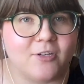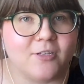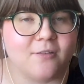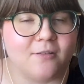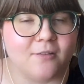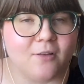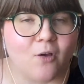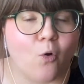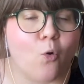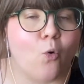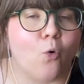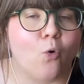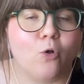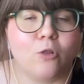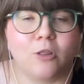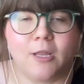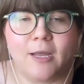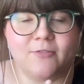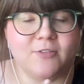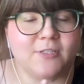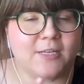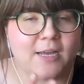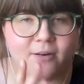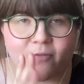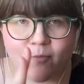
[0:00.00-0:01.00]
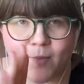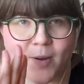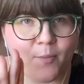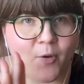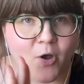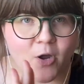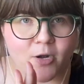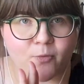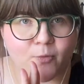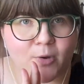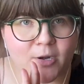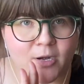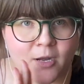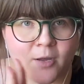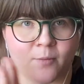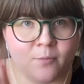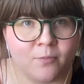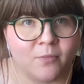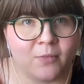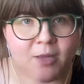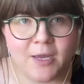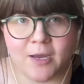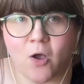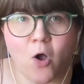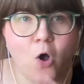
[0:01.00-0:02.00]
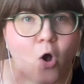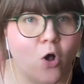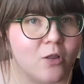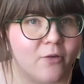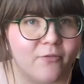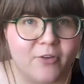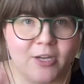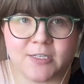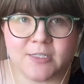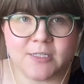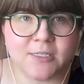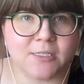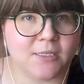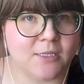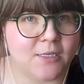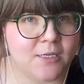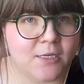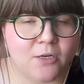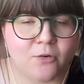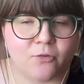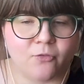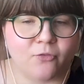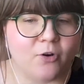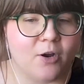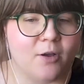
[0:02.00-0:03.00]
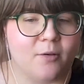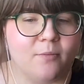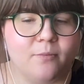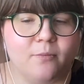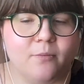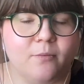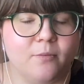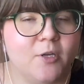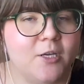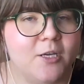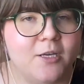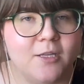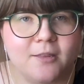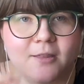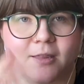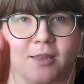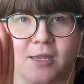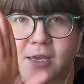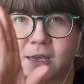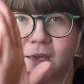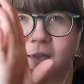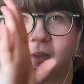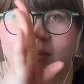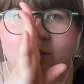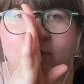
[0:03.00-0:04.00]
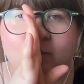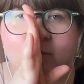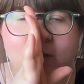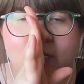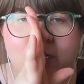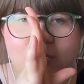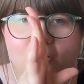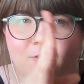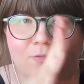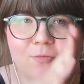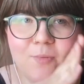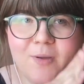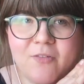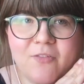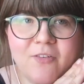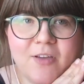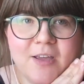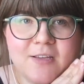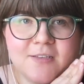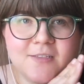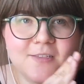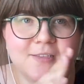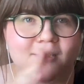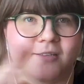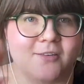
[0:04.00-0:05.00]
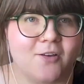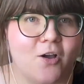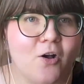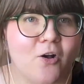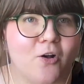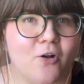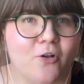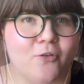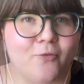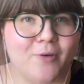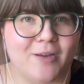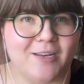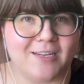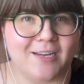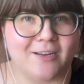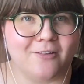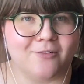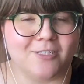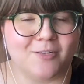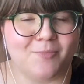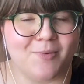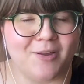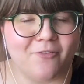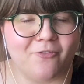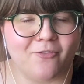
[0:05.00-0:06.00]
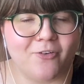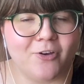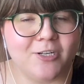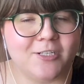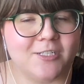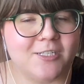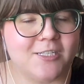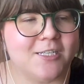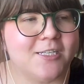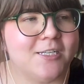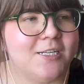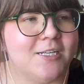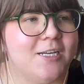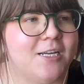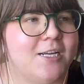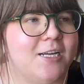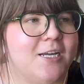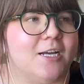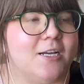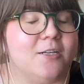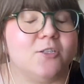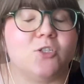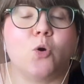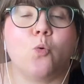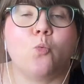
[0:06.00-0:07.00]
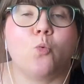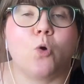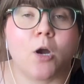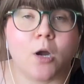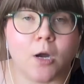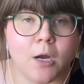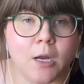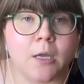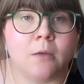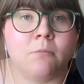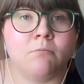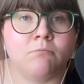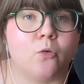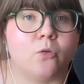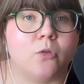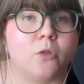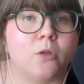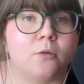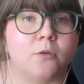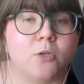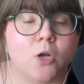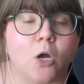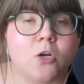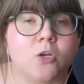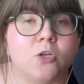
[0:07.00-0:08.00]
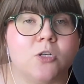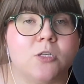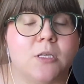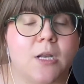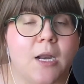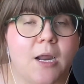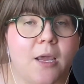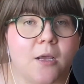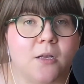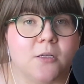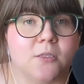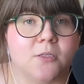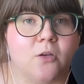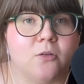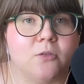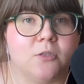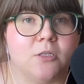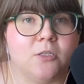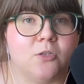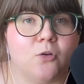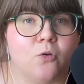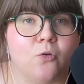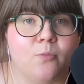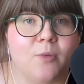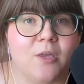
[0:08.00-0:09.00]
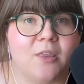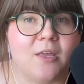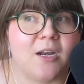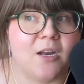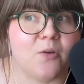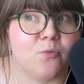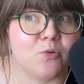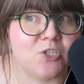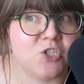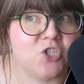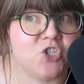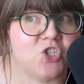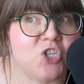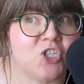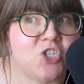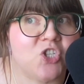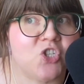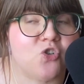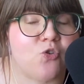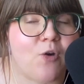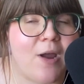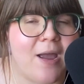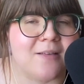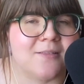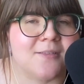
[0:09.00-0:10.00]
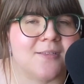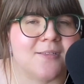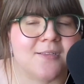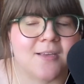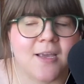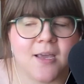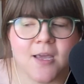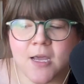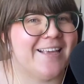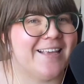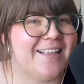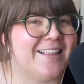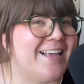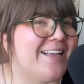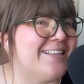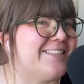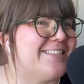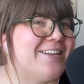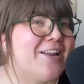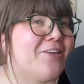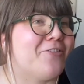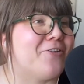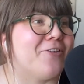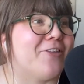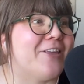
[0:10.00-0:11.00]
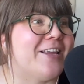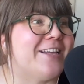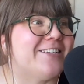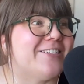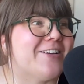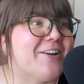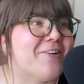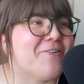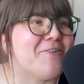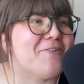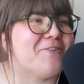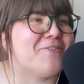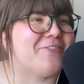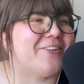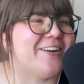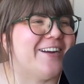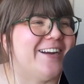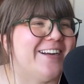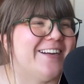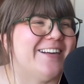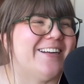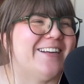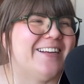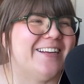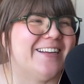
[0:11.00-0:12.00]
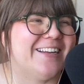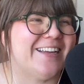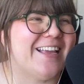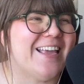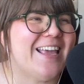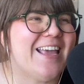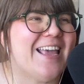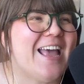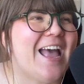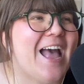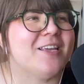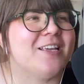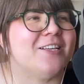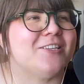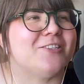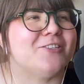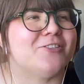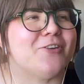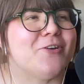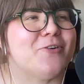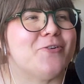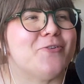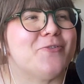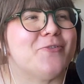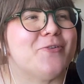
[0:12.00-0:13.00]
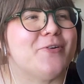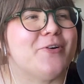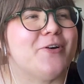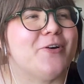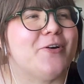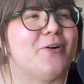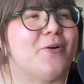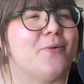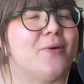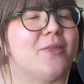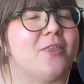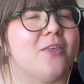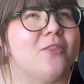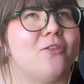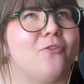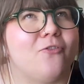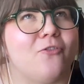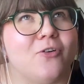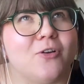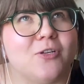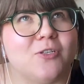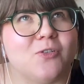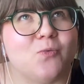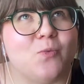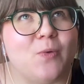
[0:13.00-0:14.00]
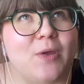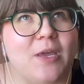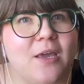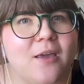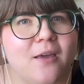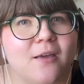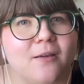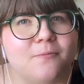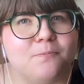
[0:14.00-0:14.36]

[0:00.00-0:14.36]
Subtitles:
whole left side of my body went numb, like all of it, from the middle of my face all the way down to my foot. Don't worry, the doctors that I consulted told me that it was just stress. That's another thing to go over. So within the first week,